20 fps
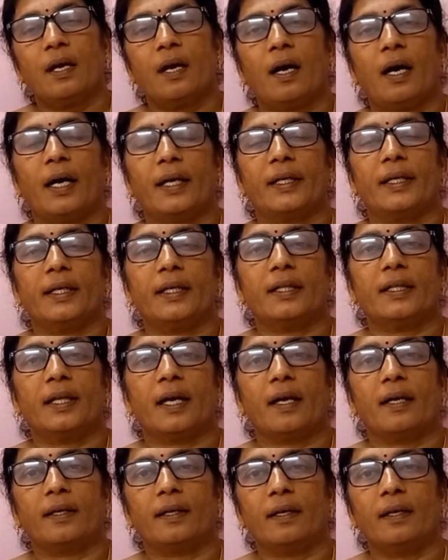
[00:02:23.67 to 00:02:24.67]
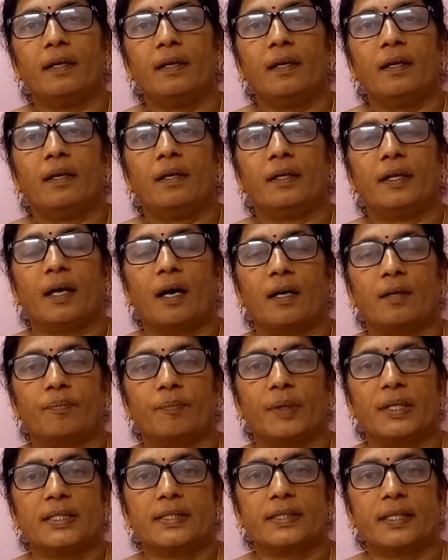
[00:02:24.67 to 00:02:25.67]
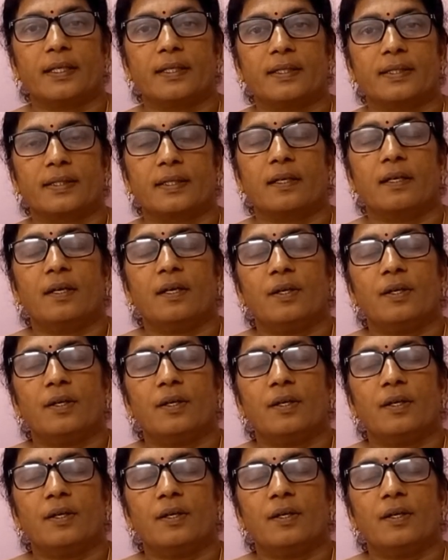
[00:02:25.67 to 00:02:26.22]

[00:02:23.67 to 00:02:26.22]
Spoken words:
higher than normal cells.